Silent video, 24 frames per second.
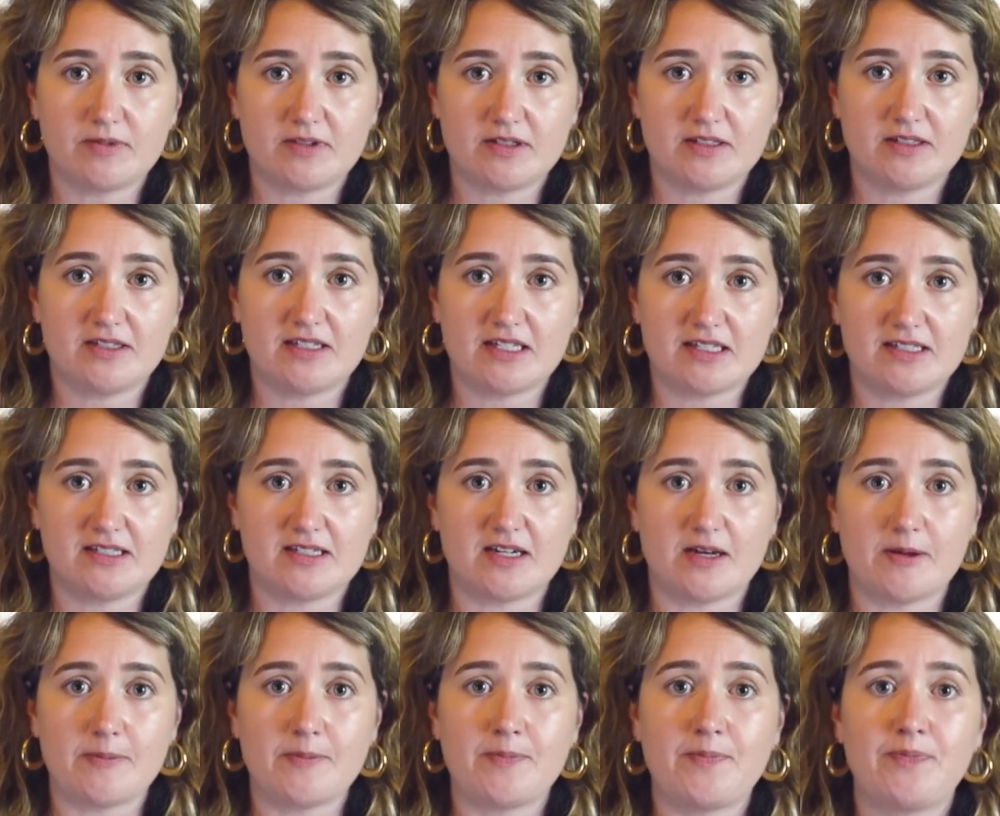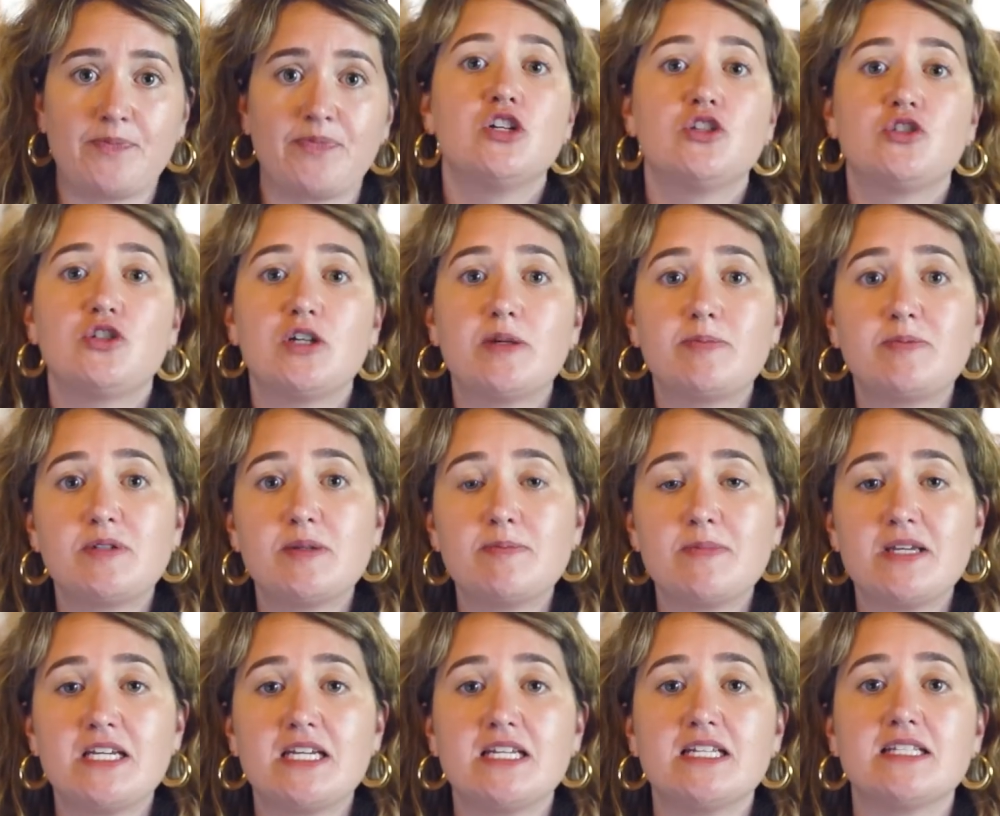system.
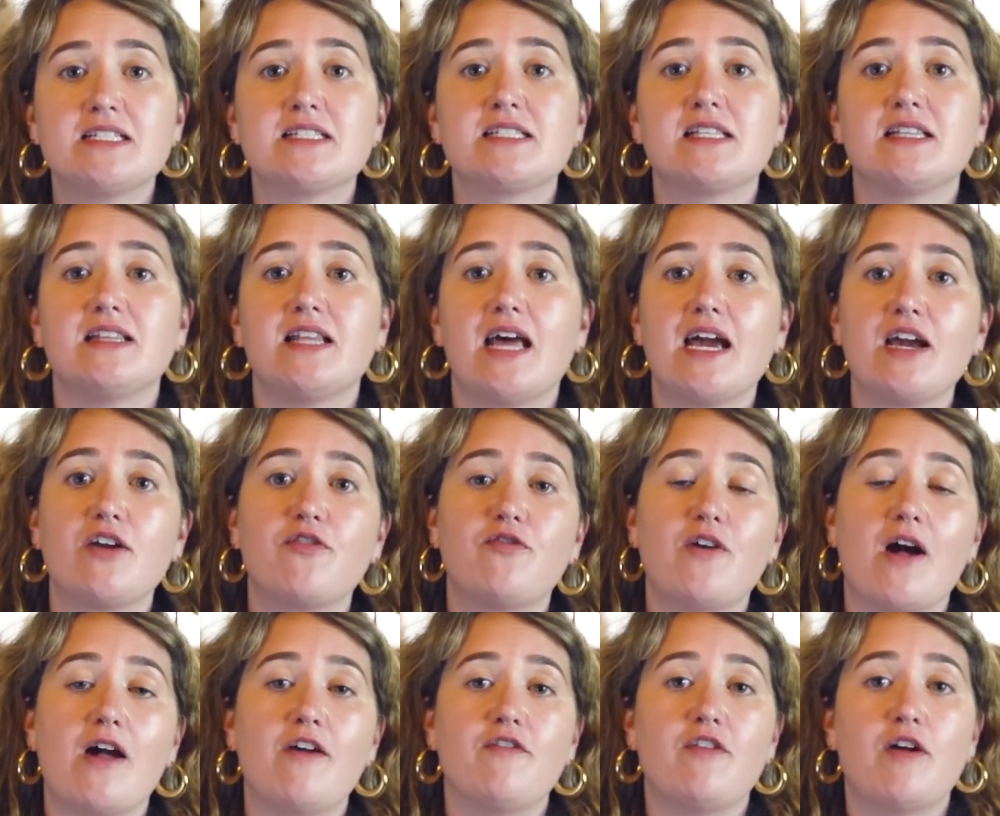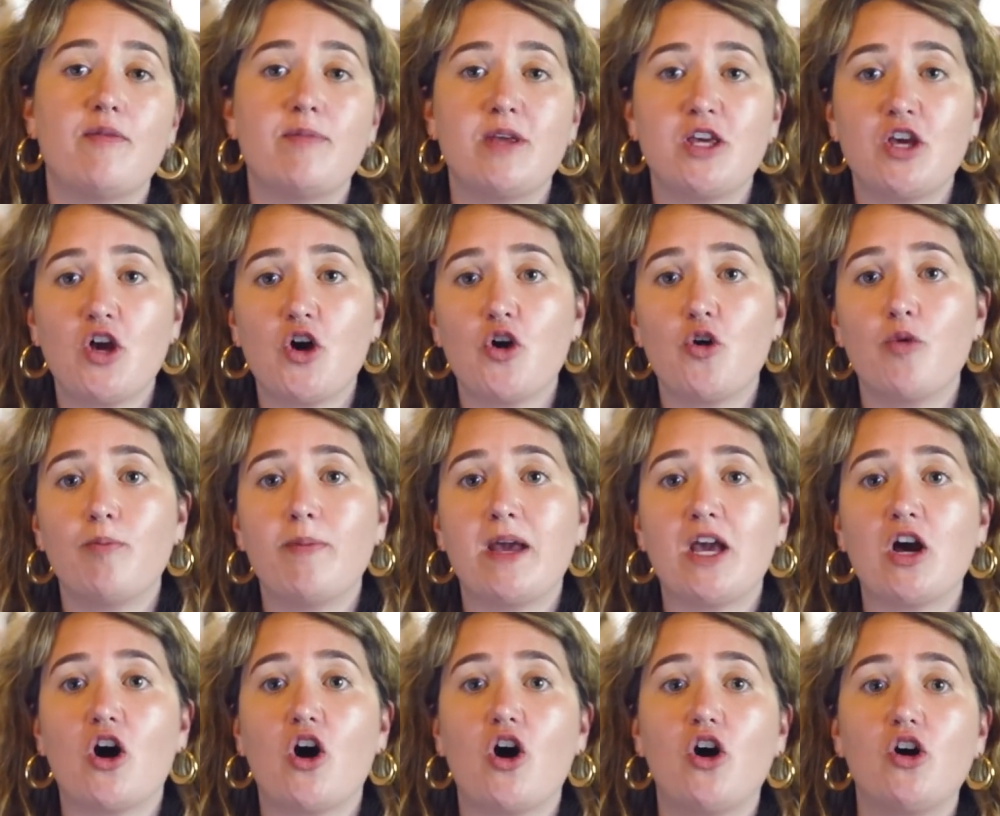Tryptamines, like 5-MeO,
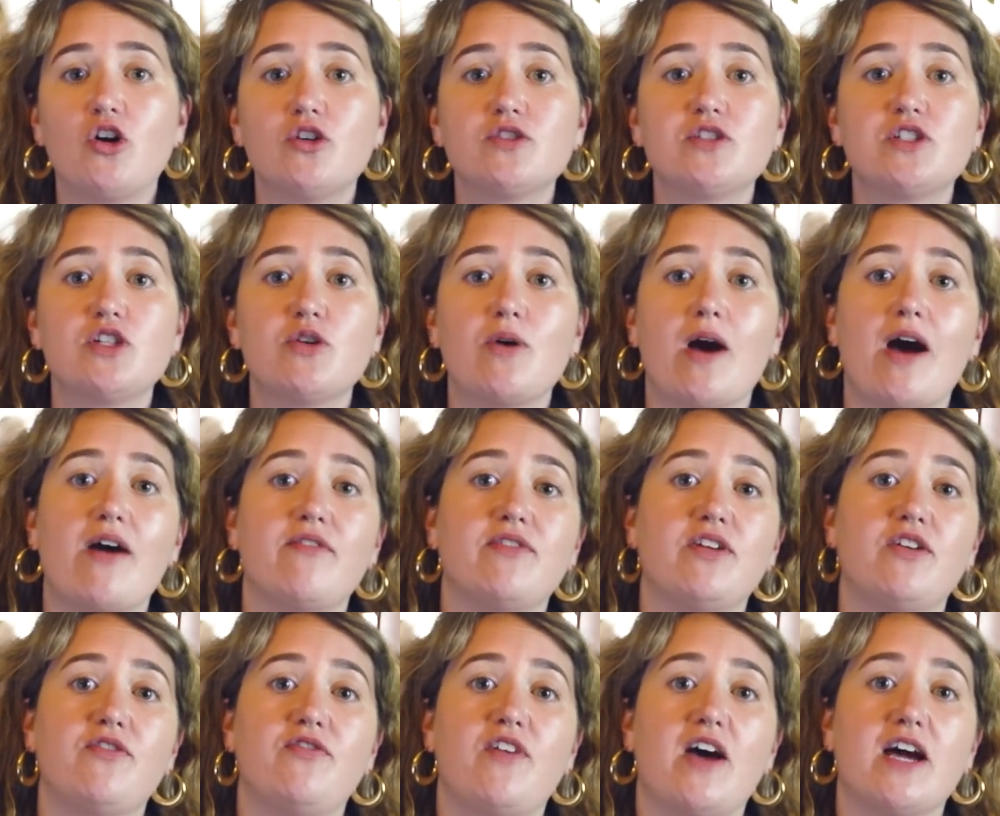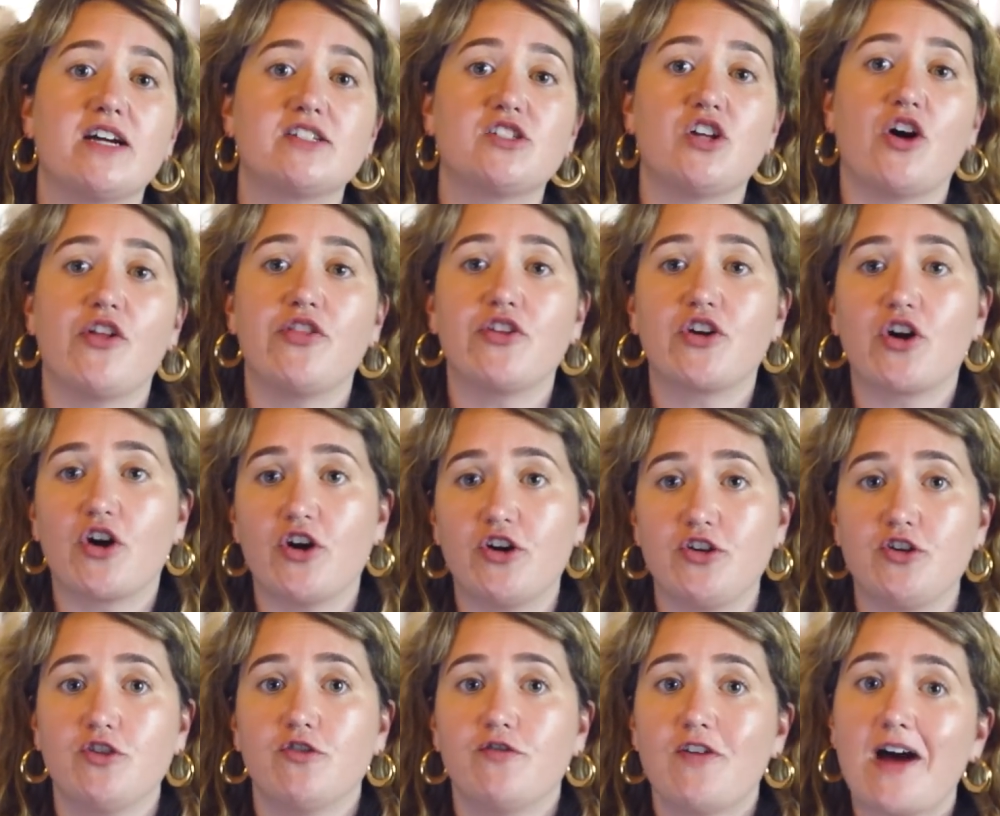may also have an effect on the
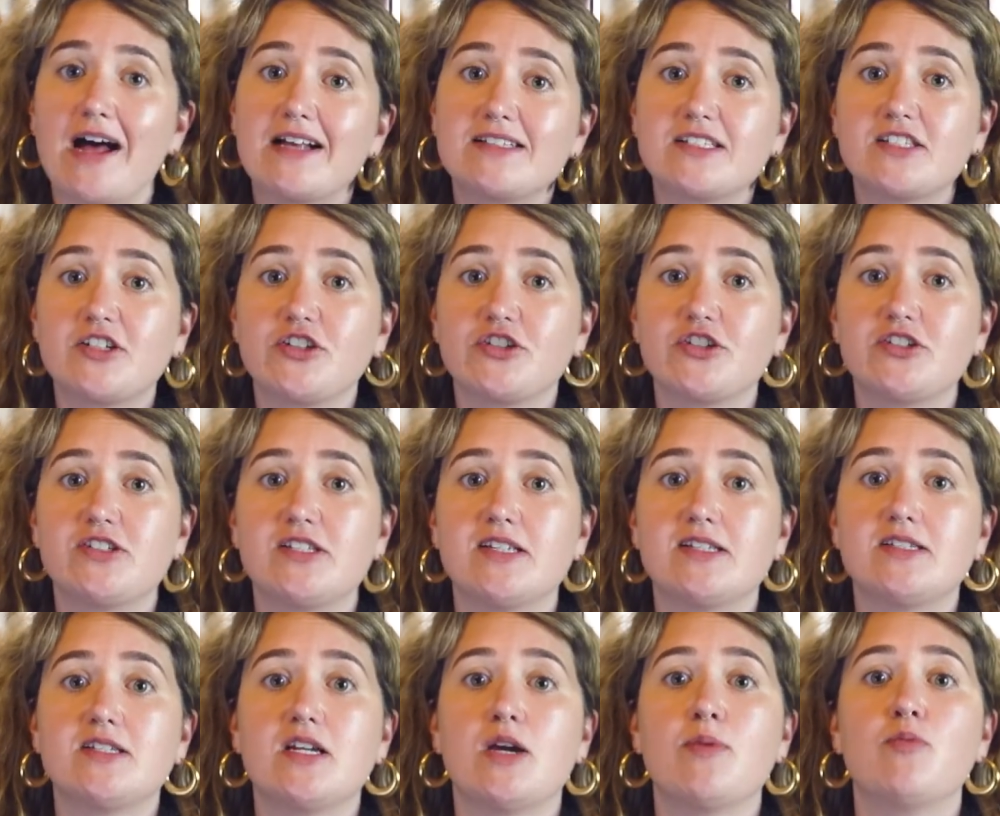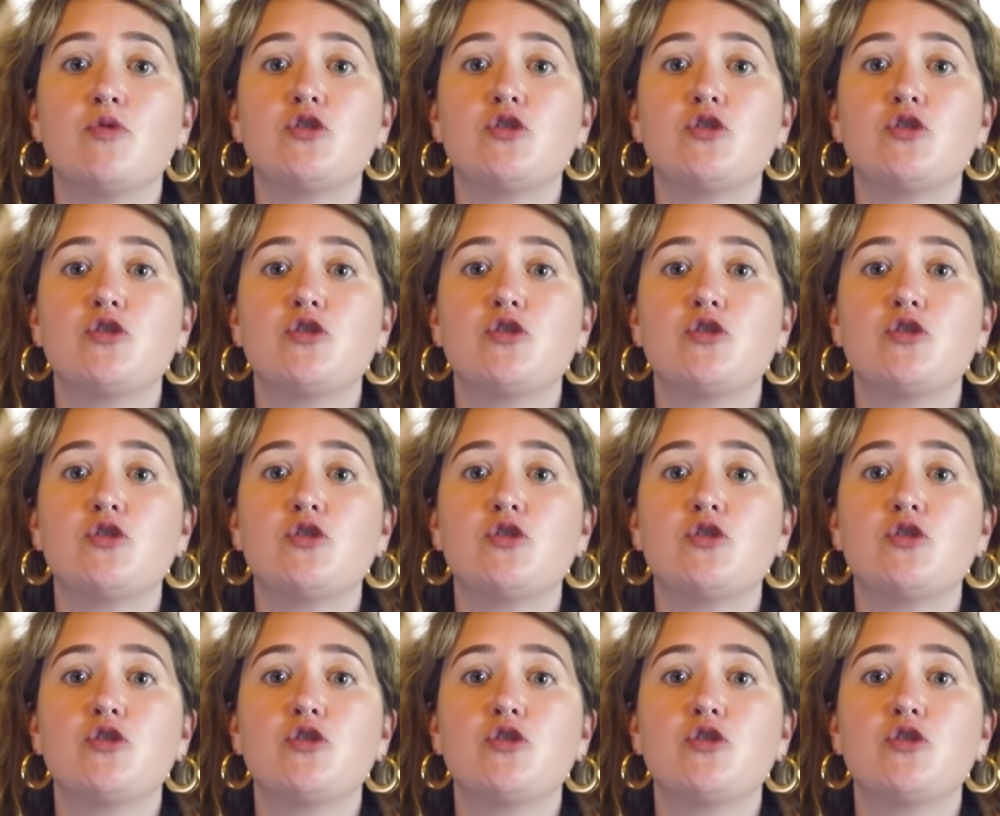cardiovascular system,